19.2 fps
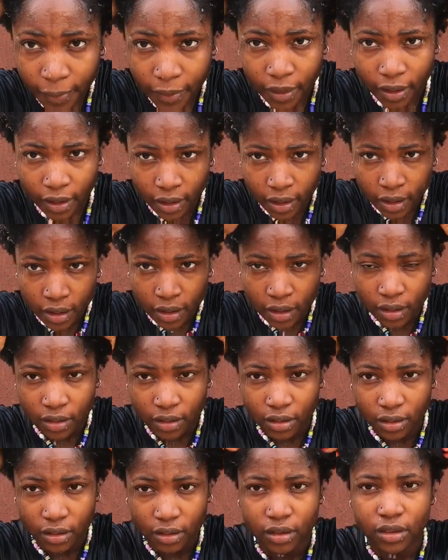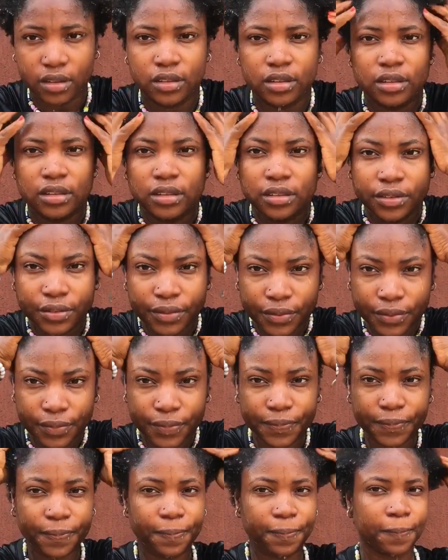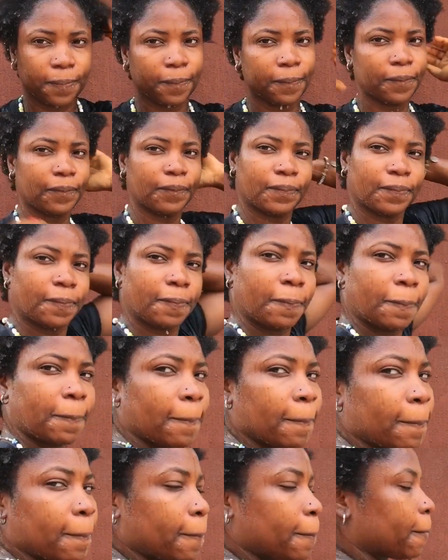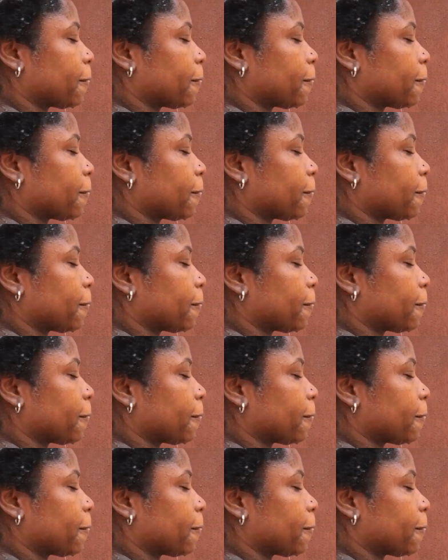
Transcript: and soft and strong at the same time,